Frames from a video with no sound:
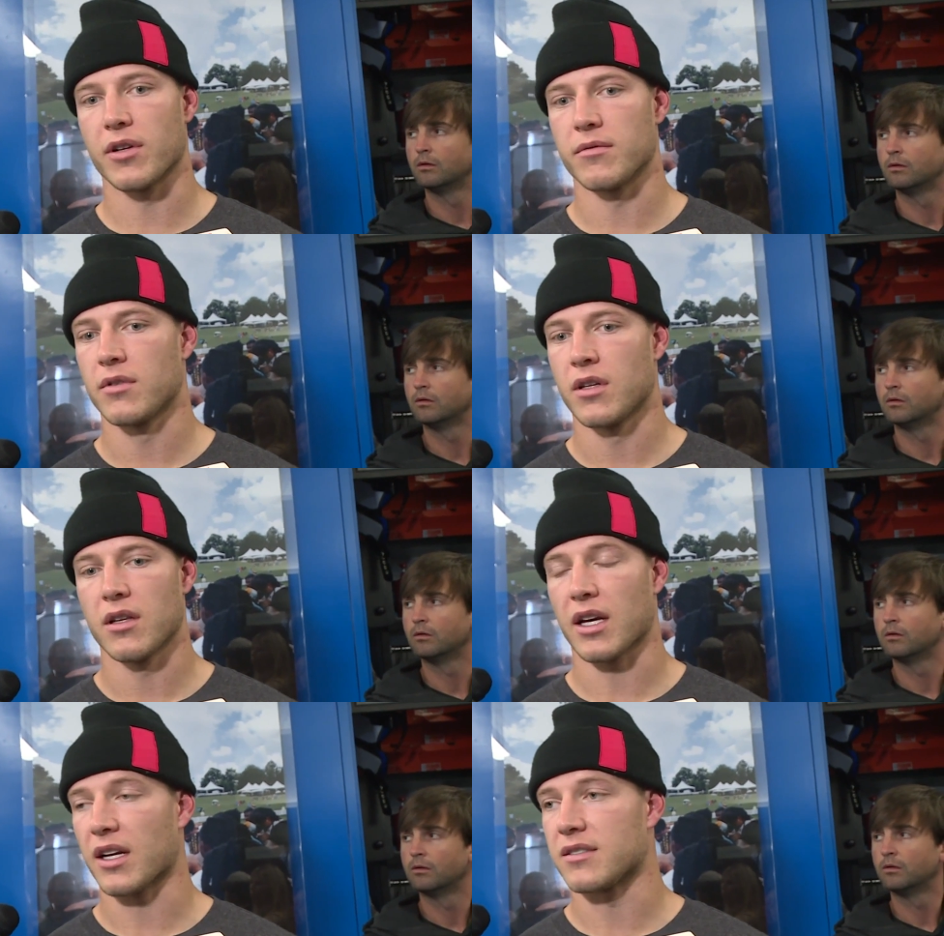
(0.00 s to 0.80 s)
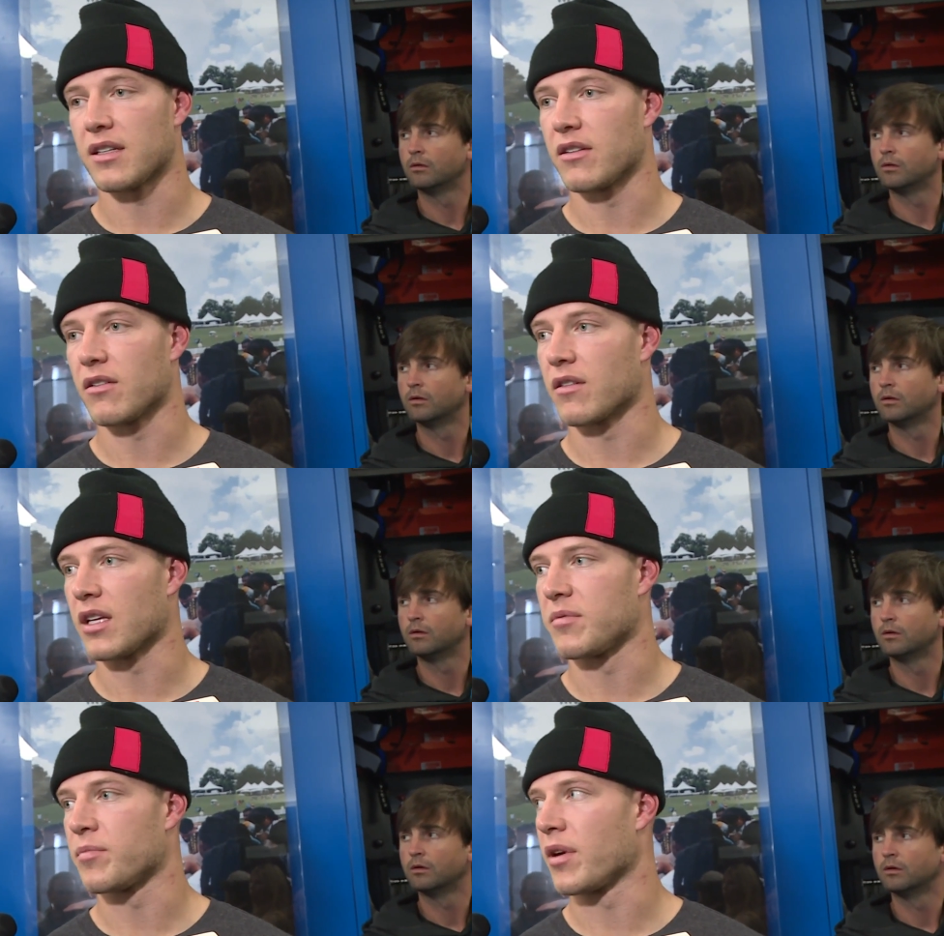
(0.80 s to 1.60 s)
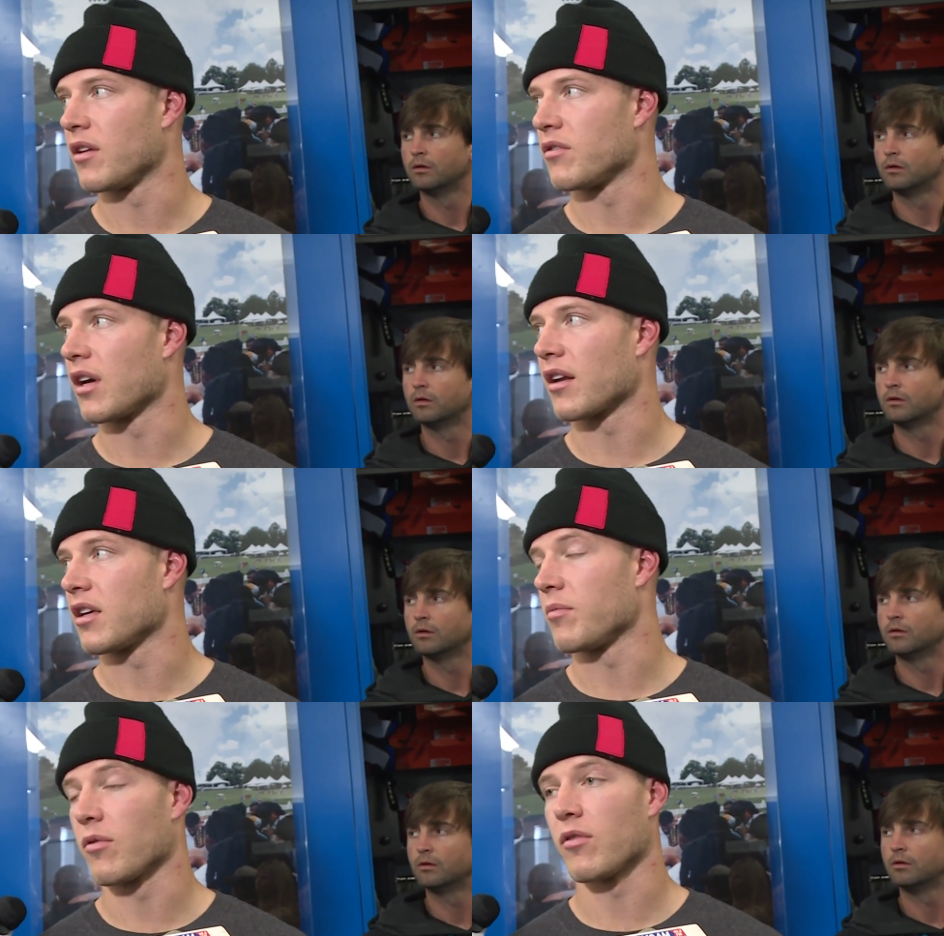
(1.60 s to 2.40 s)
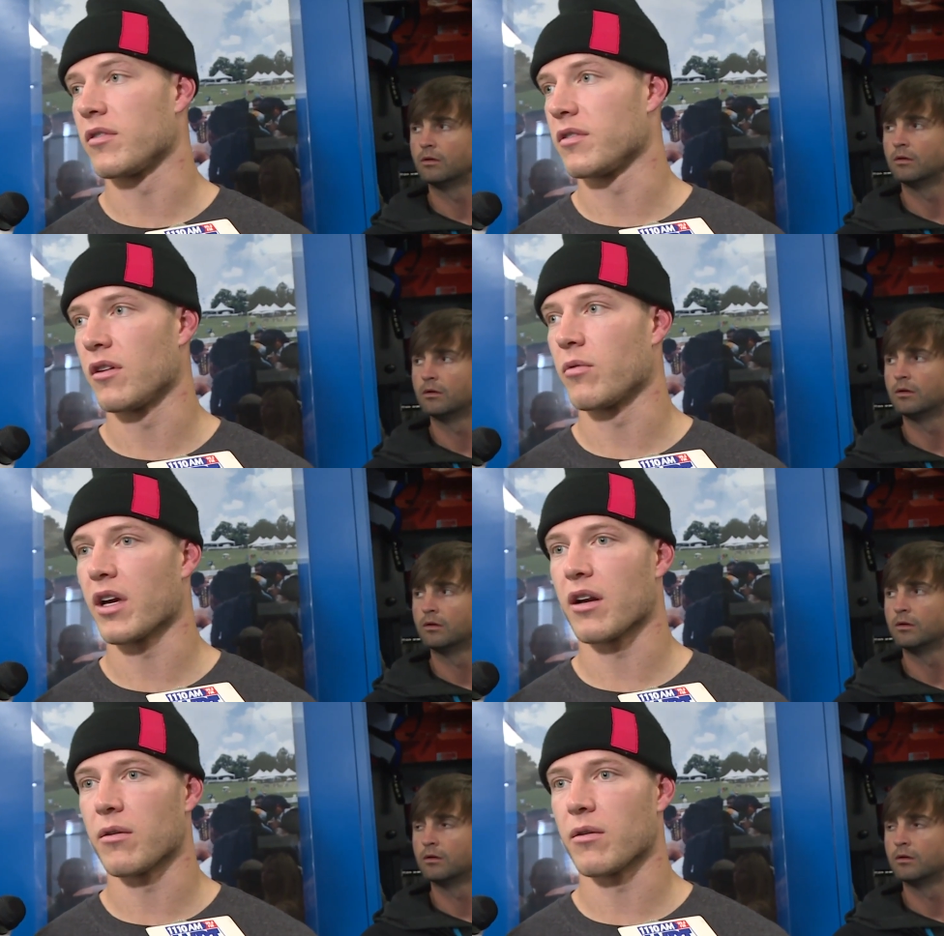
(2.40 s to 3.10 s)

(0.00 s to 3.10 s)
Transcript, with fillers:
Speaker 1: but like I said, the earth keeps spinning. You got to keep rolling. You know, we got